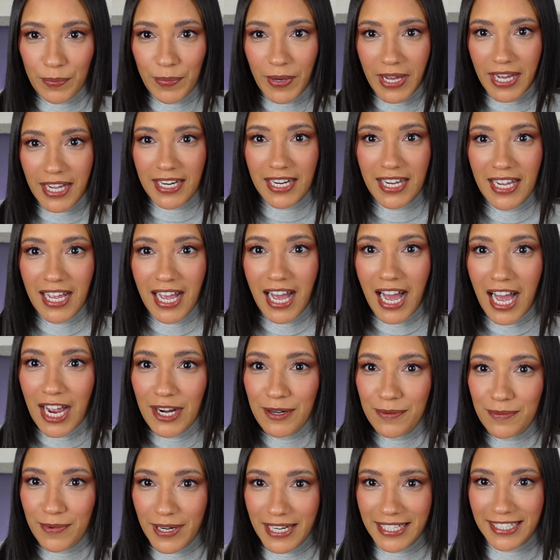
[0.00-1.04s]
but
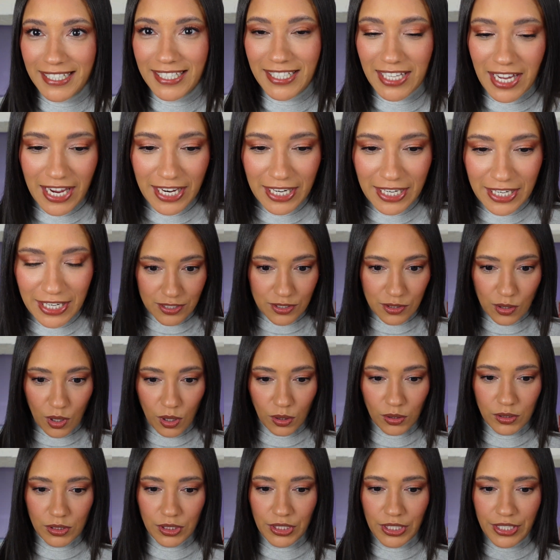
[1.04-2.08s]
I really like this
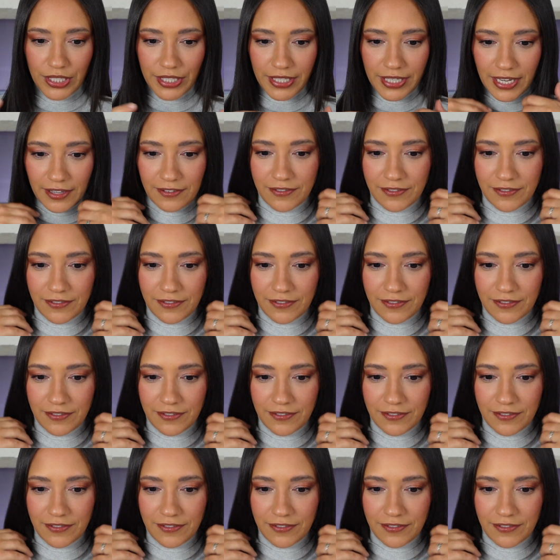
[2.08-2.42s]
whole look.